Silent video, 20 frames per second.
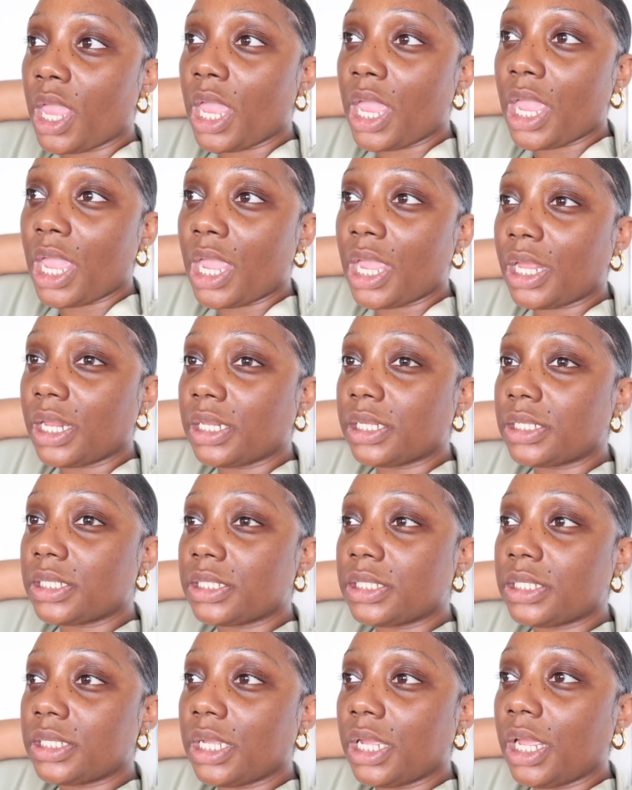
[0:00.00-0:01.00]

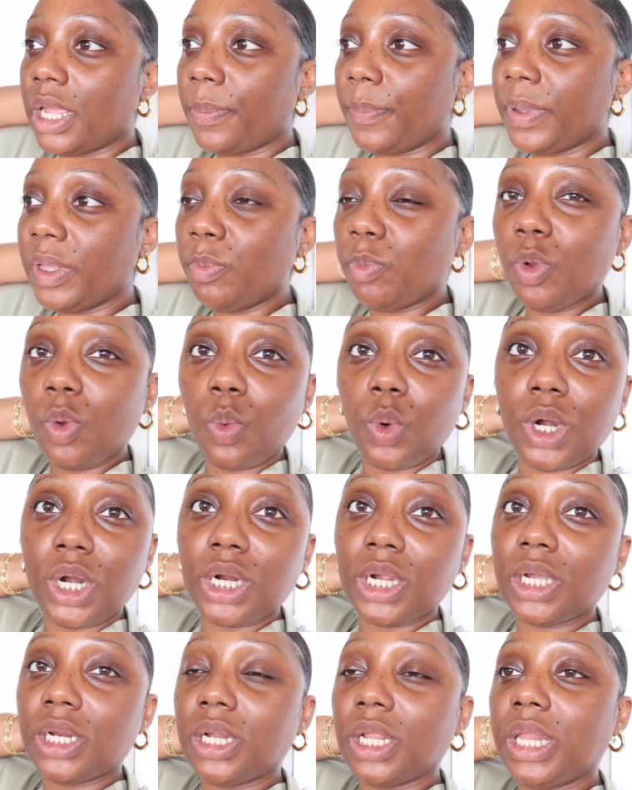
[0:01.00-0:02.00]
and people
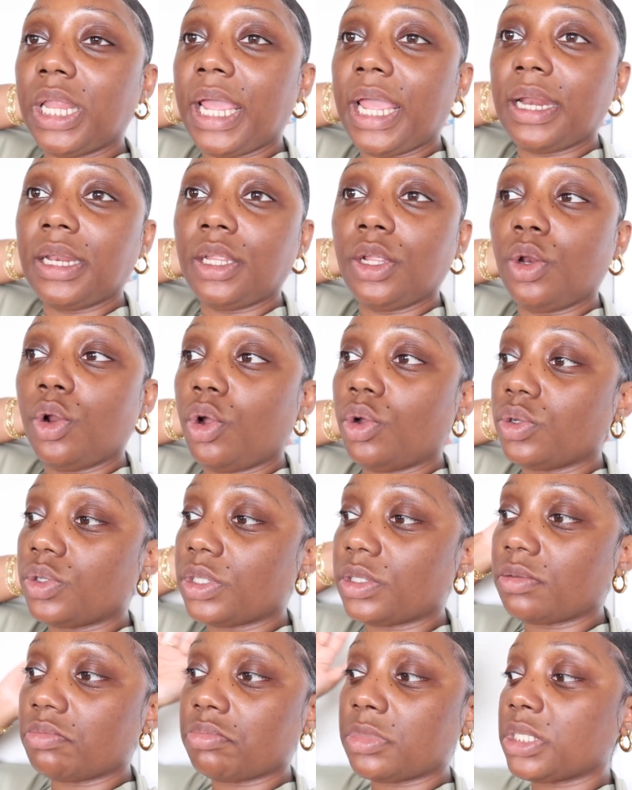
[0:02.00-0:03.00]
weren't gonna let, you know,
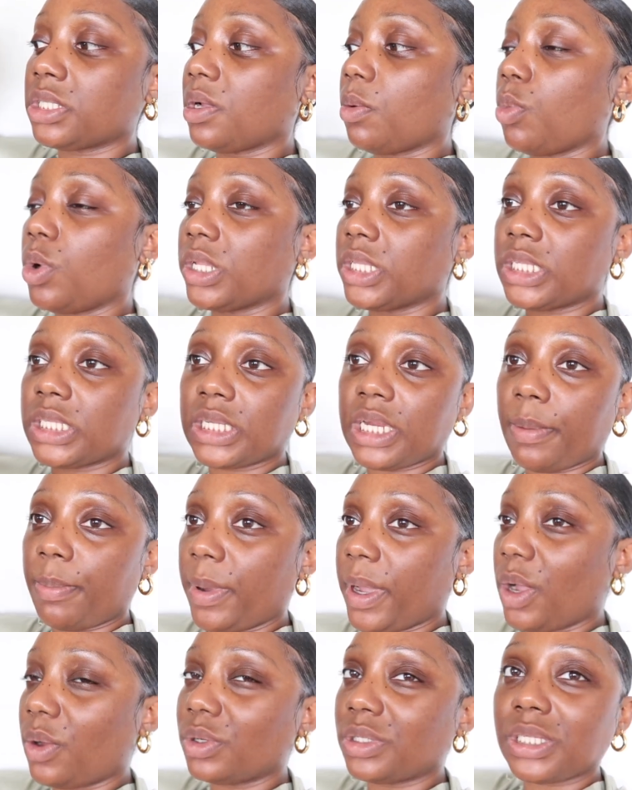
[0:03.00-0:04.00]
someone step
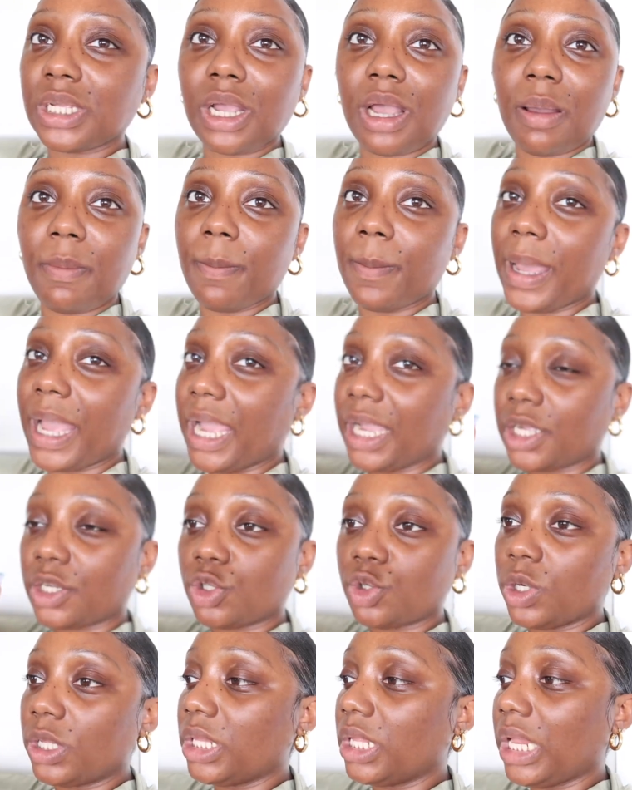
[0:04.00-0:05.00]
out to come back and
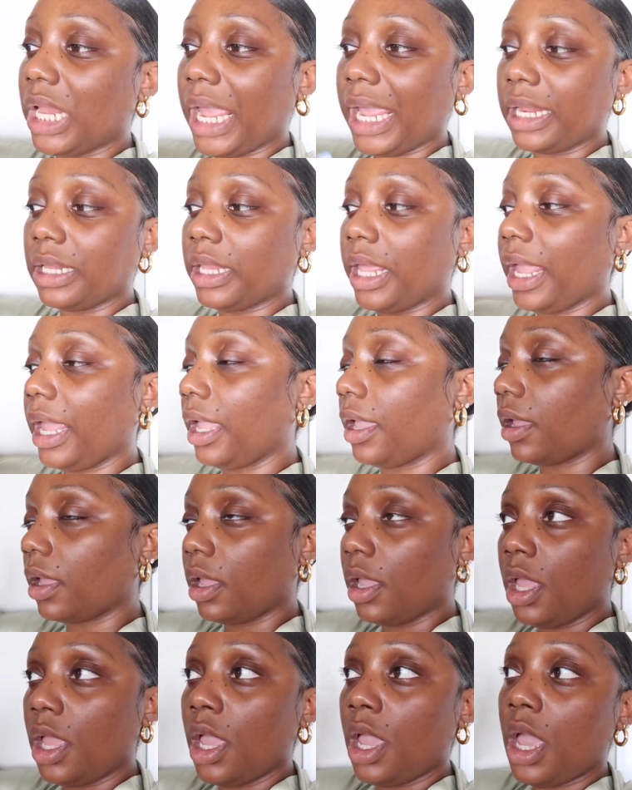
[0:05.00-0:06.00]
join the line, like
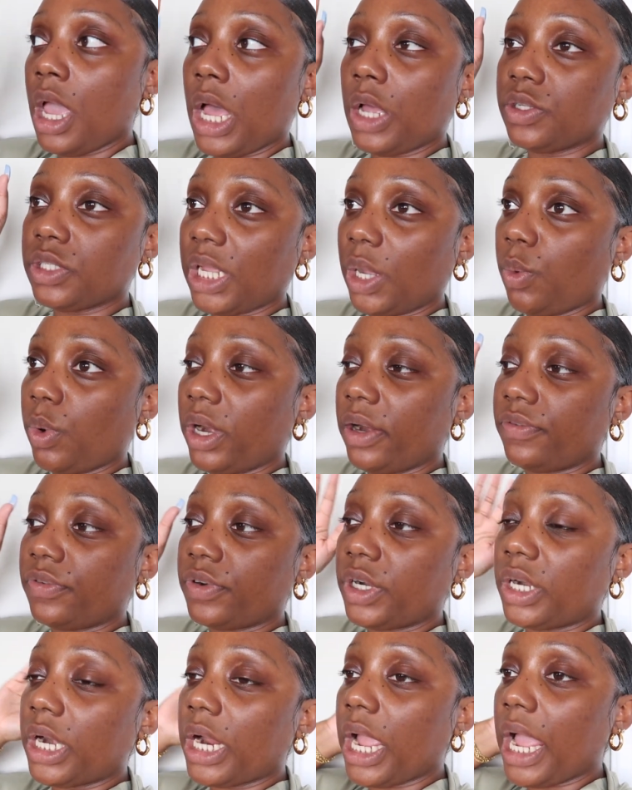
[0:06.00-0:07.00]
I was like,
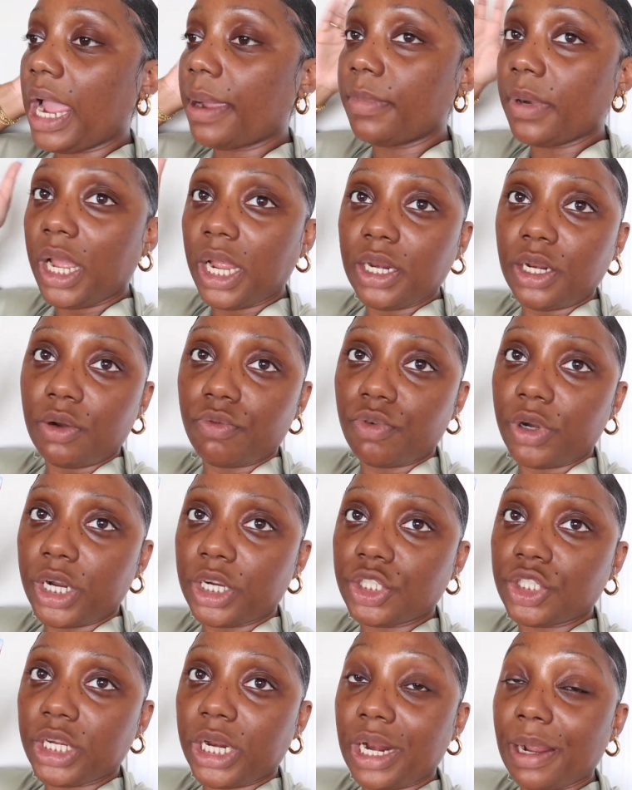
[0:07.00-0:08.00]
whatever, I'm not in a
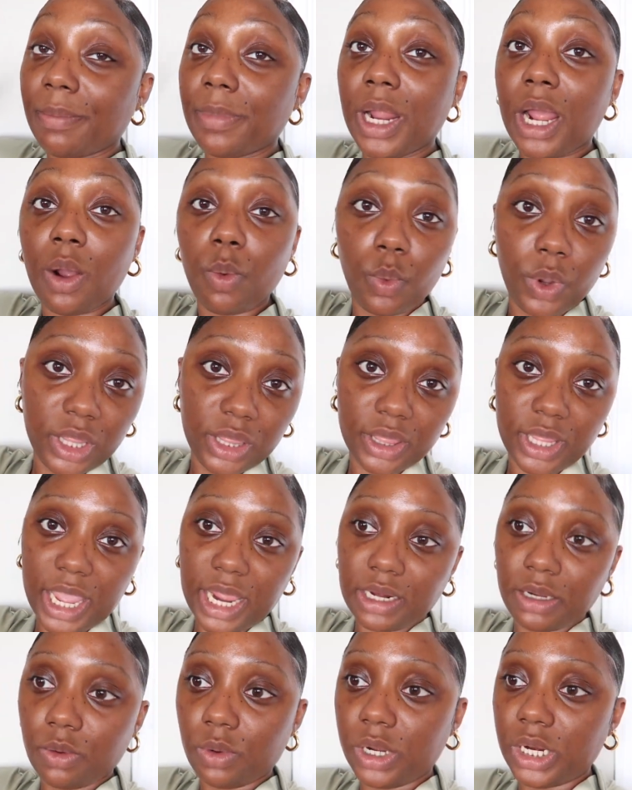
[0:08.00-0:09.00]
rush and I'm not with
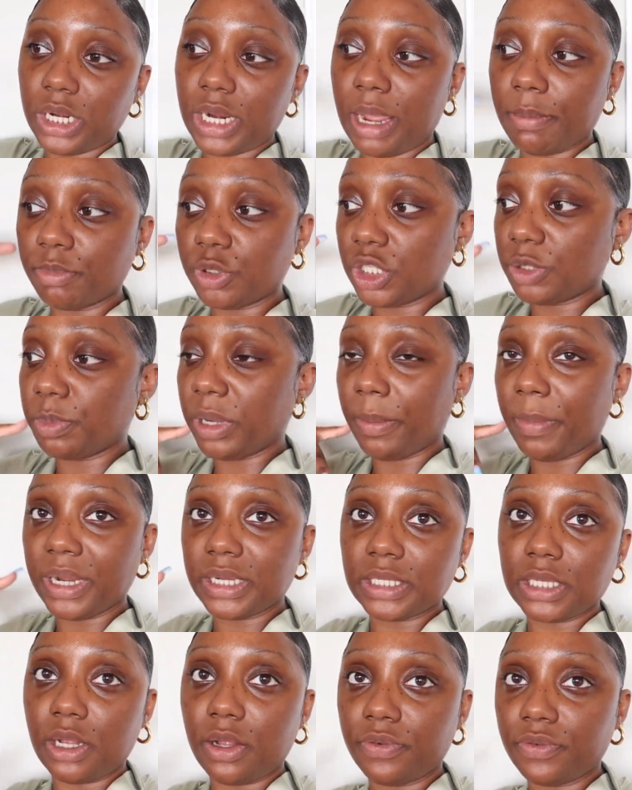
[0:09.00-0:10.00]
anyone, I'm just by
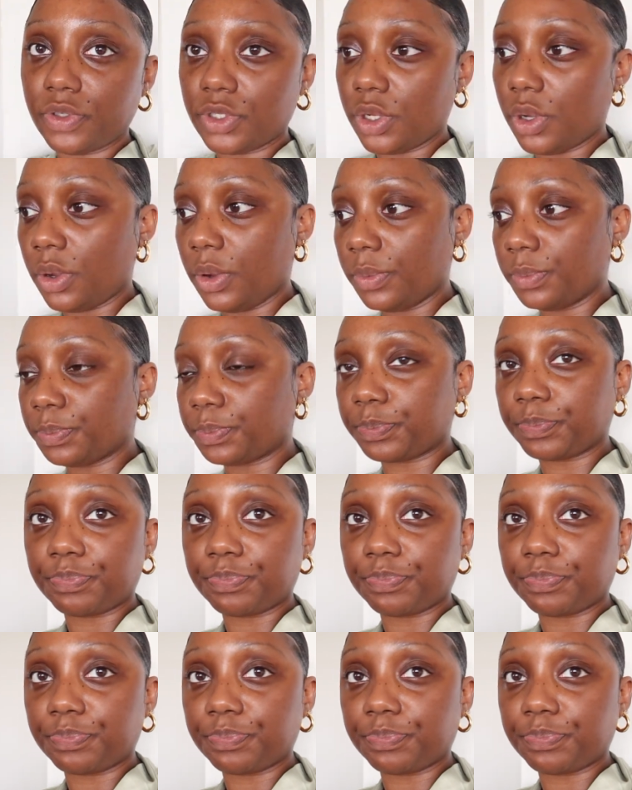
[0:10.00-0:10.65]
myself. So